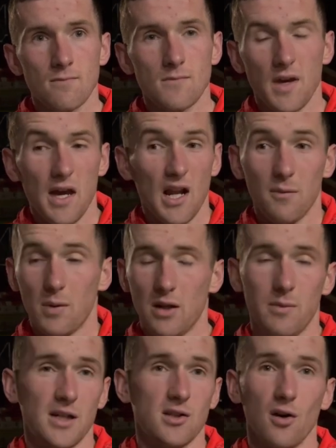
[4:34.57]
Yeah, it'll
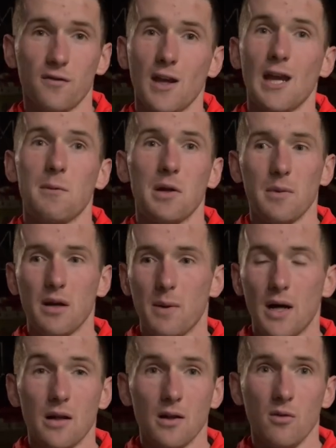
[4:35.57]
be a tough game, it'll be a
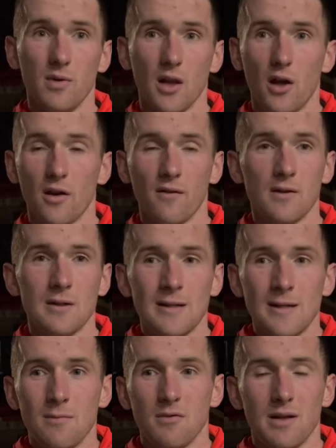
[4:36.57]
battle, there'll be a lot of
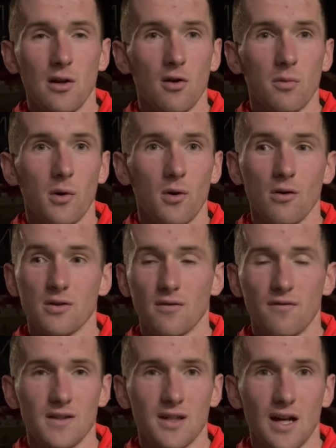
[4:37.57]
maybe long balls and
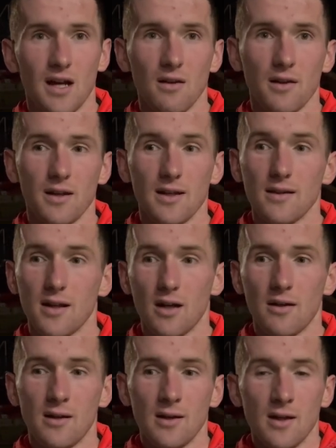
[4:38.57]
physicality in there,
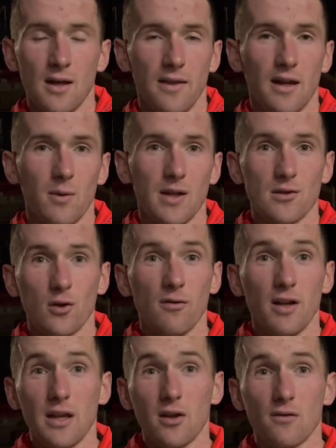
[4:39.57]
and I think we had two
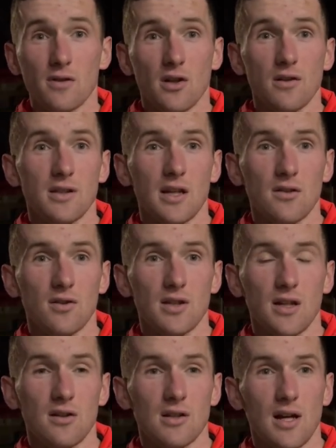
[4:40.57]
really good results against
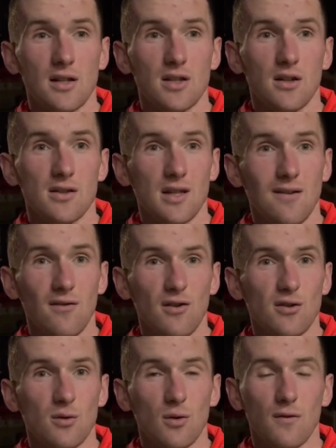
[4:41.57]
Crusaders last year at Seaview,
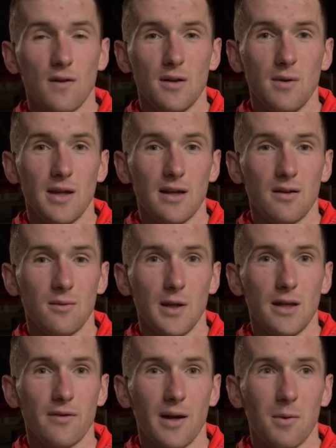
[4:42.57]
so hopefully we
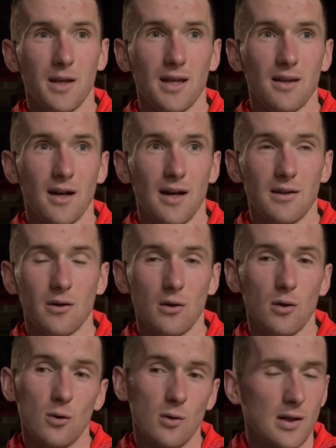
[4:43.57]
can replicate that,
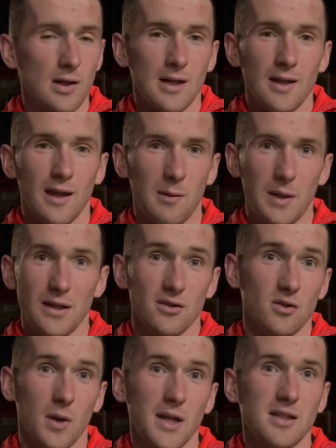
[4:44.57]
although they beat us
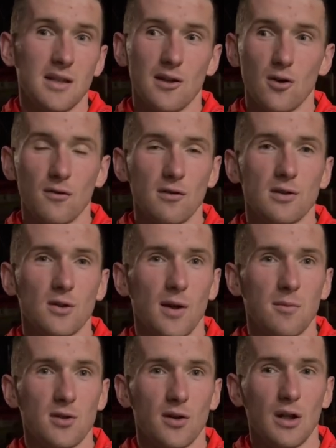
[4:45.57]
twice at the Oval, so
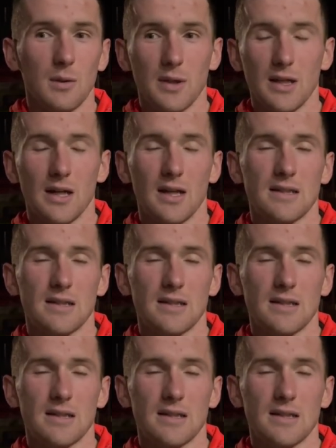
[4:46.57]
I'm sure it'll be